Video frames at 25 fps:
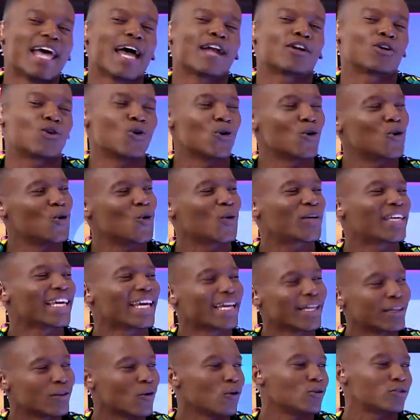that good
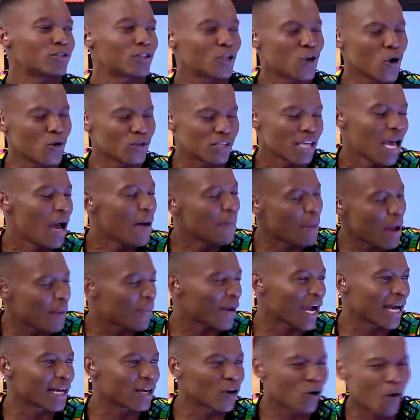looking in those clothes? My
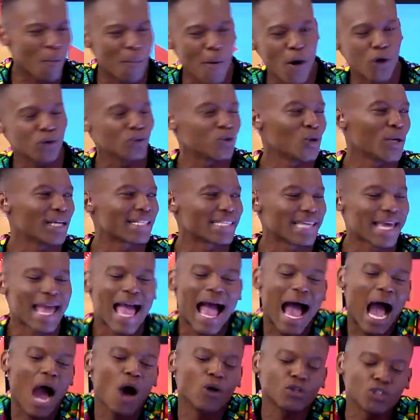brother, kupongjwete,
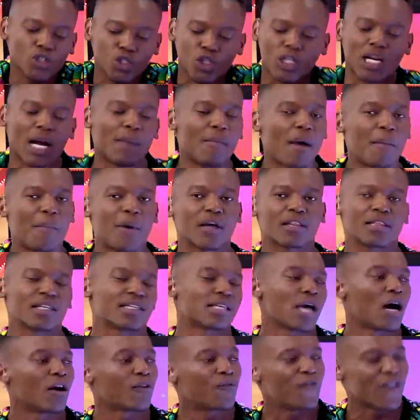how did you come up with
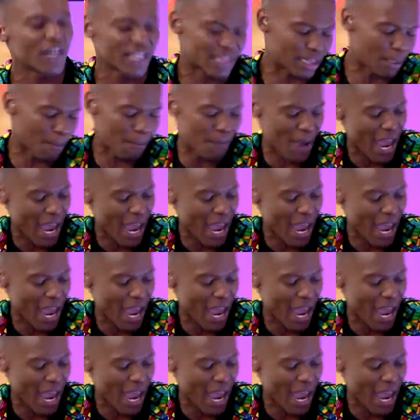this outfit? The